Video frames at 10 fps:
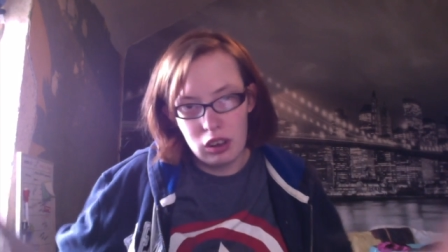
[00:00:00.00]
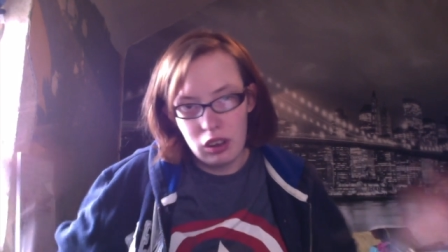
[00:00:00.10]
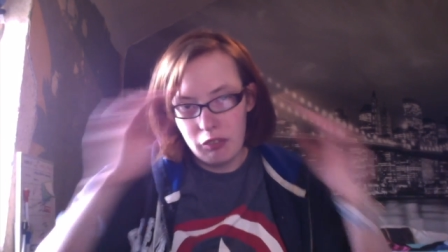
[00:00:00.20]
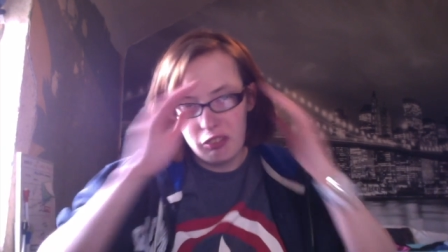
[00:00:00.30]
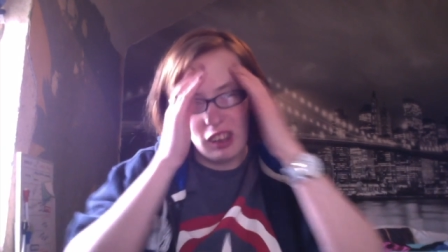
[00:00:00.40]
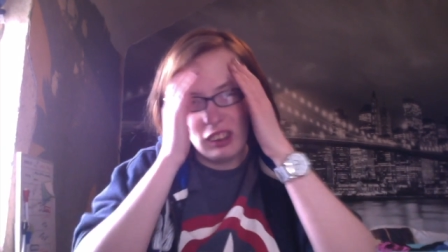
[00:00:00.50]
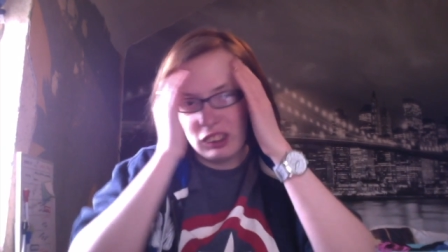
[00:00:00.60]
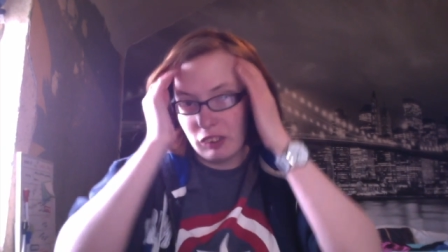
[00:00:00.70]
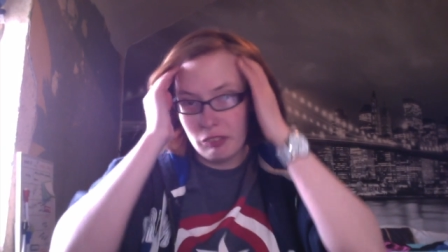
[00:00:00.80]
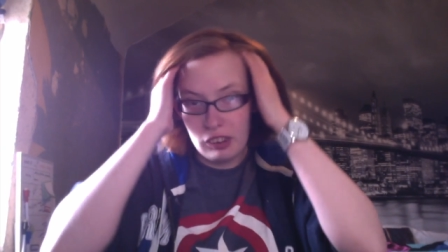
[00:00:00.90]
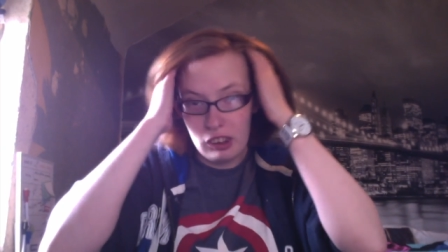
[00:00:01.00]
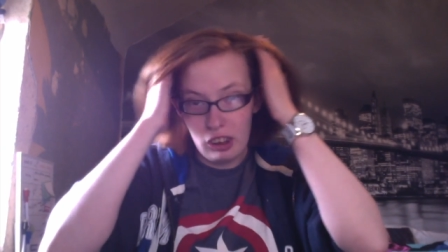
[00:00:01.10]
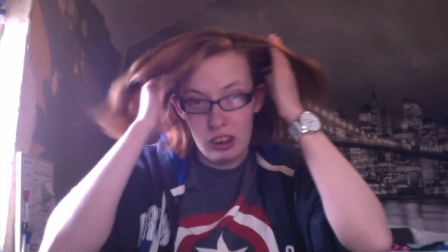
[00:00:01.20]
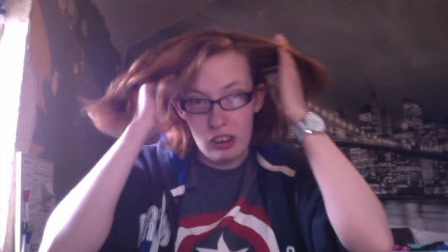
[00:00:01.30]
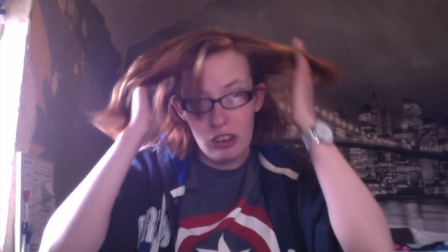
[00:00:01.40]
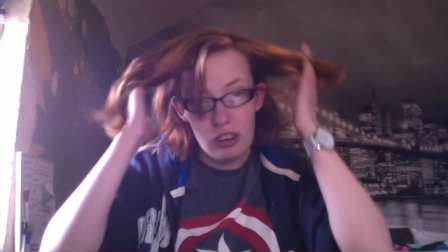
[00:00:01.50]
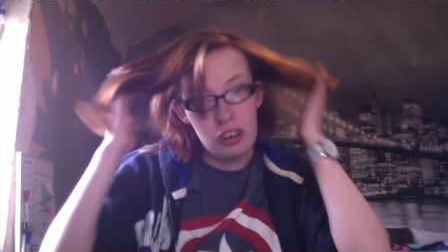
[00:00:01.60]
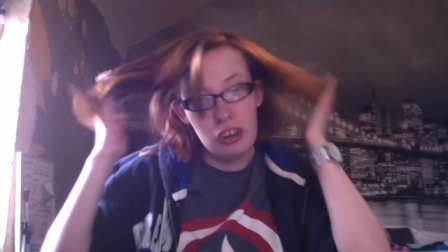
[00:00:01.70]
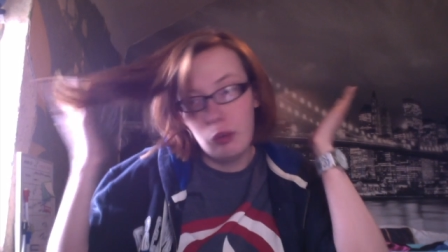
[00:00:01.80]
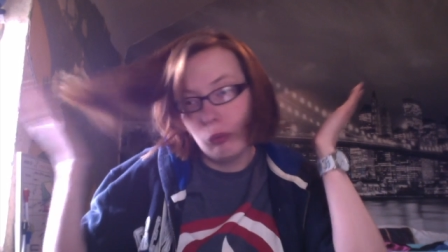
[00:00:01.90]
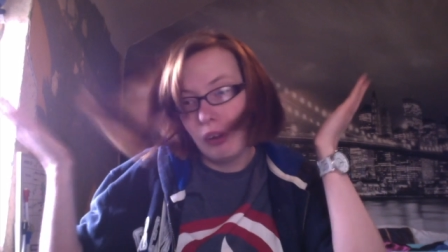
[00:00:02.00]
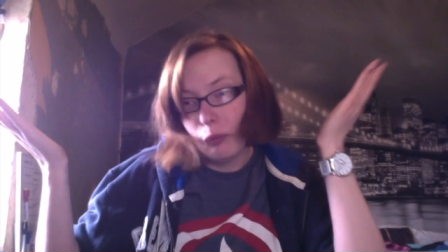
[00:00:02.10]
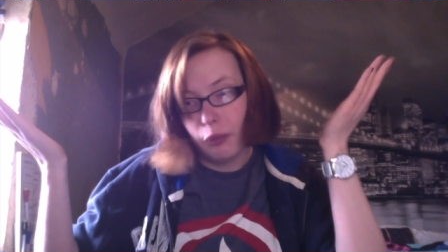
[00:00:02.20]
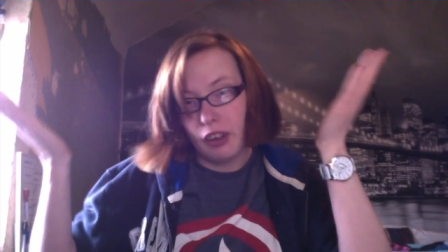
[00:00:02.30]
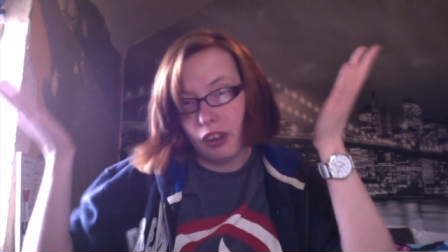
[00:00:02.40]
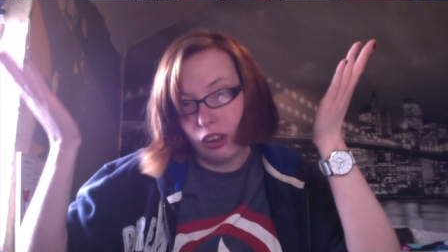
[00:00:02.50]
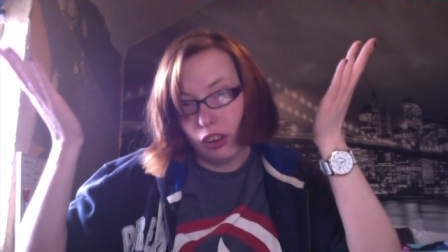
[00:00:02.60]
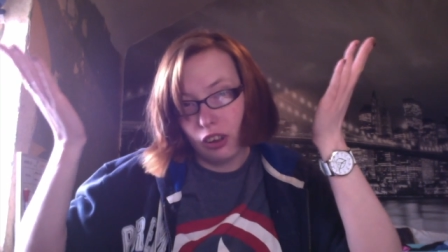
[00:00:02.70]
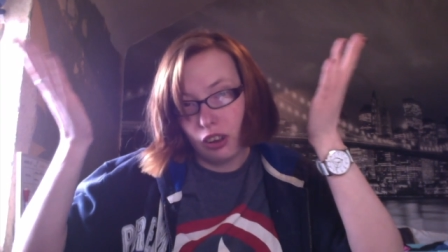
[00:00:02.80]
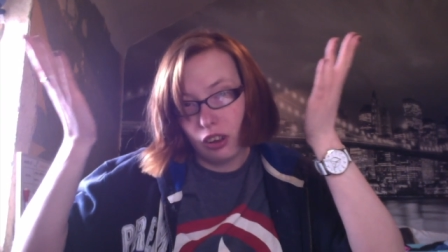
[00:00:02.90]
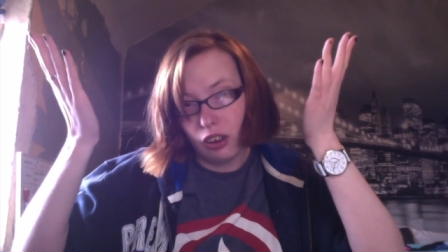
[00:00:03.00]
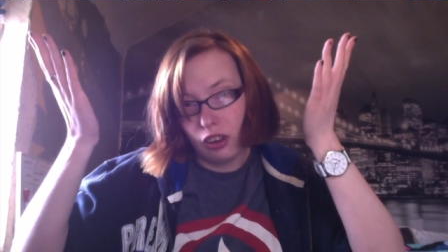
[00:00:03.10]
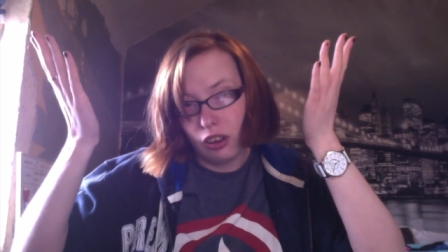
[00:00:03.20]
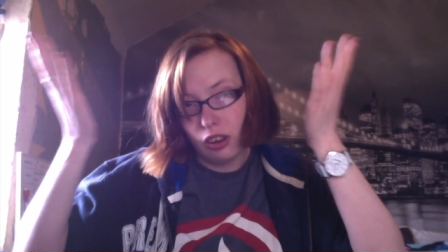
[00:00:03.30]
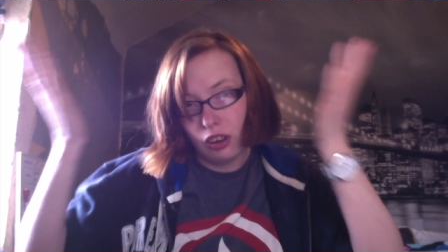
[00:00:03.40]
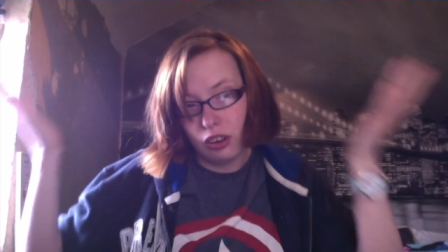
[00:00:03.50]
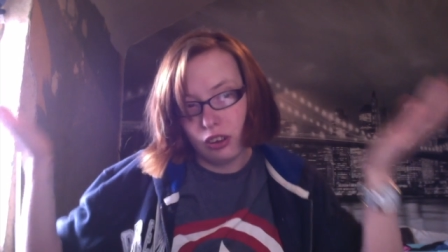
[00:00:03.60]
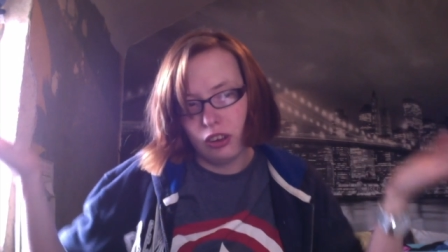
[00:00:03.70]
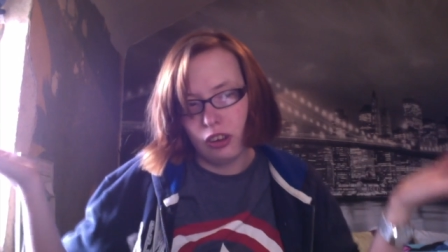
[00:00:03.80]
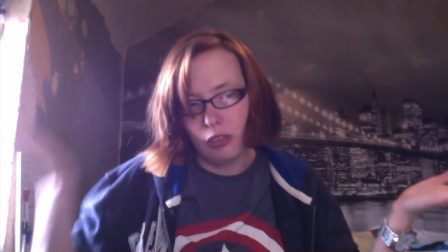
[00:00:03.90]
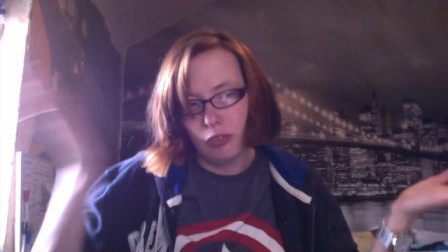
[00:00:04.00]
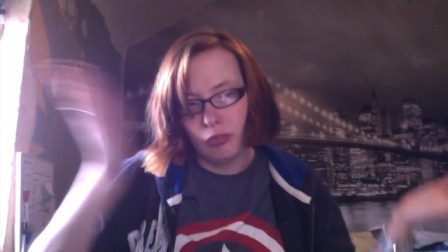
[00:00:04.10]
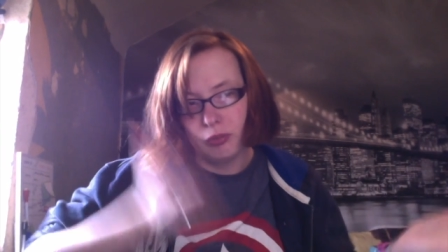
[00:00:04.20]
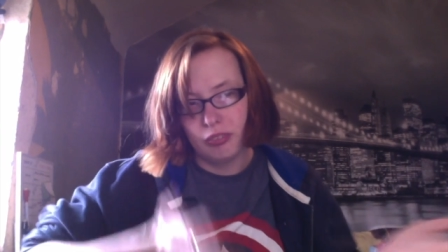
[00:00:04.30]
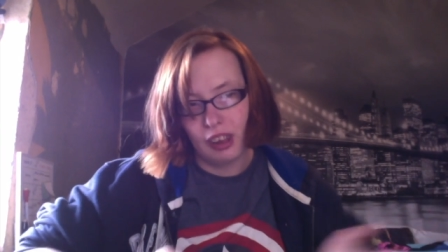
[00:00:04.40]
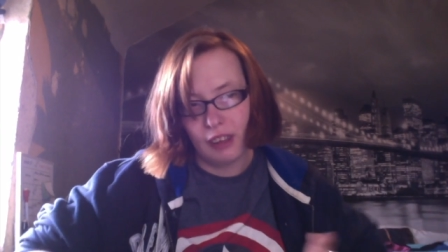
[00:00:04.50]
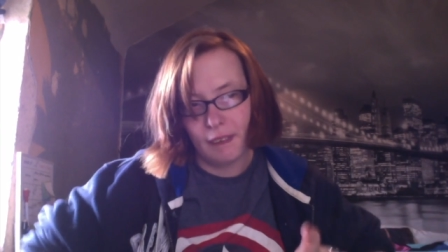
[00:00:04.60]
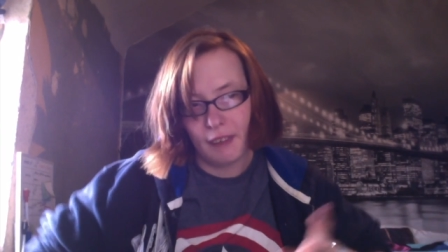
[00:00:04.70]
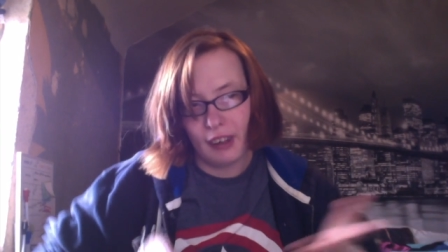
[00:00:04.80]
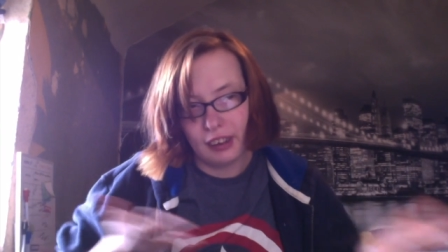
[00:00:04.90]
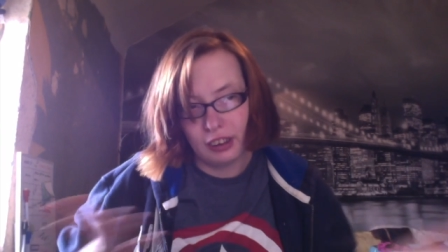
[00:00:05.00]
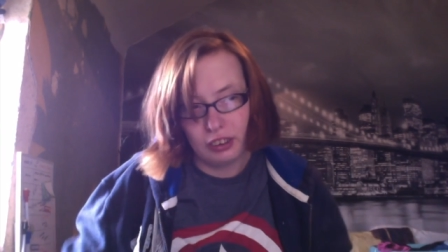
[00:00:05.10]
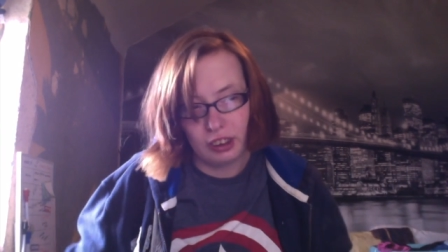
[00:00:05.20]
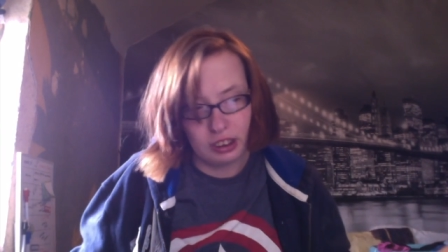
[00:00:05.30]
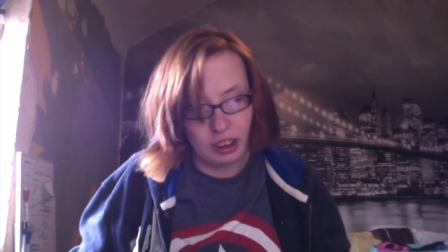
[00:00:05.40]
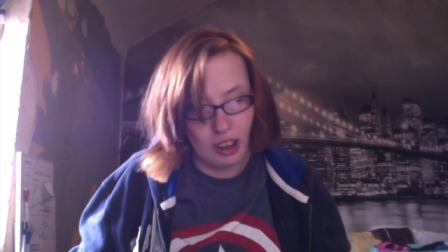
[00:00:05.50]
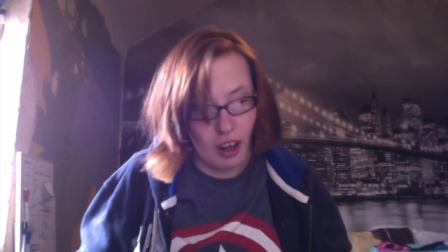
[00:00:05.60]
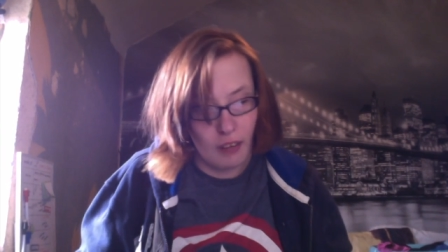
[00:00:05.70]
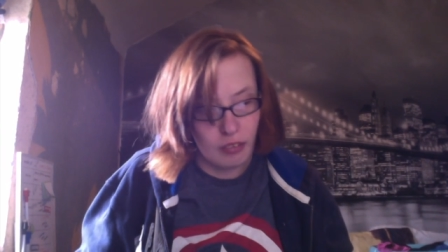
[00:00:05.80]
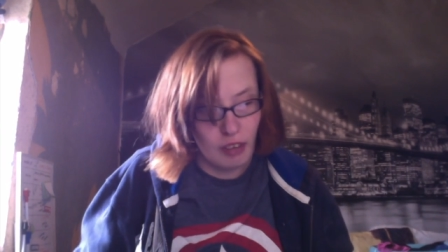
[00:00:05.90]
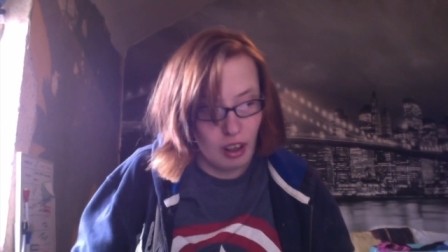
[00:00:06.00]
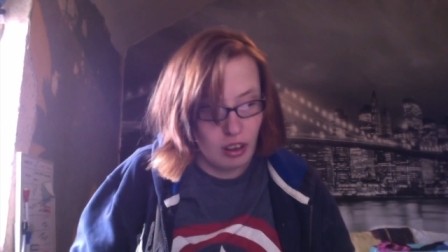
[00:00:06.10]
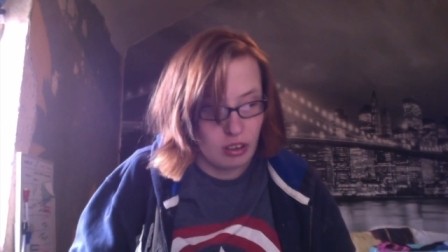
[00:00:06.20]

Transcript: find something you want to be you really find interesting and fun